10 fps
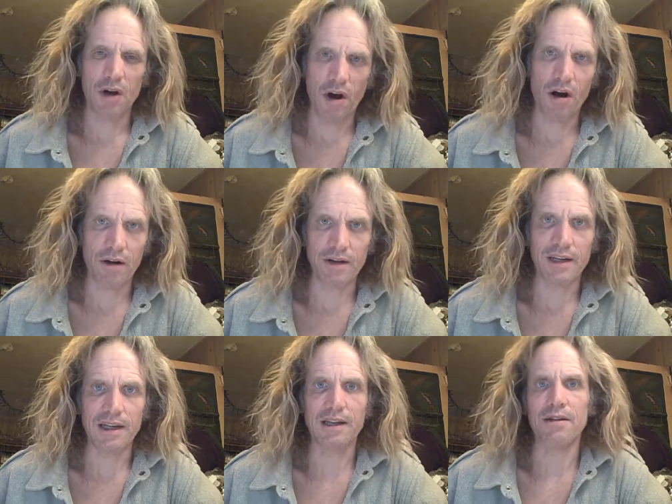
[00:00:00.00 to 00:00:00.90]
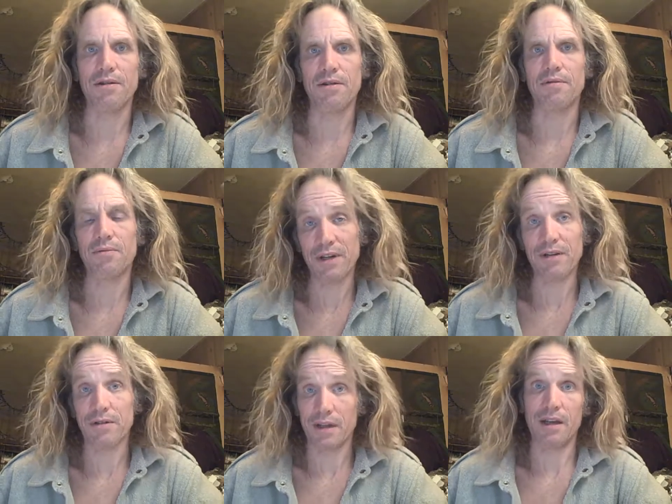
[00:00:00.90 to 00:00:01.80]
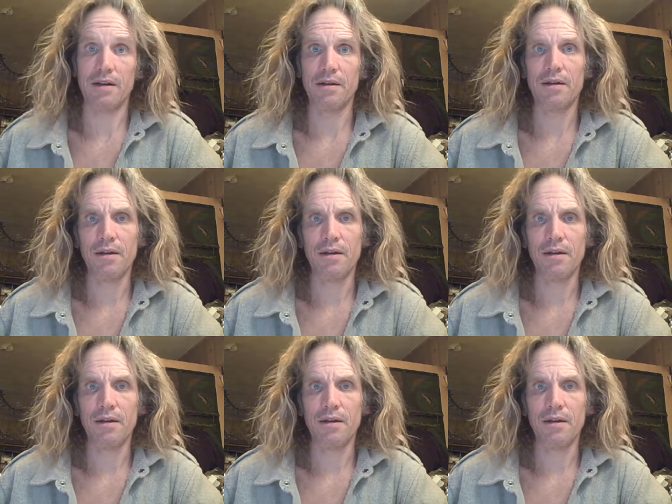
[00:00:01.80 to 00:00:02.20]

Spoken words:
hard need or a real need,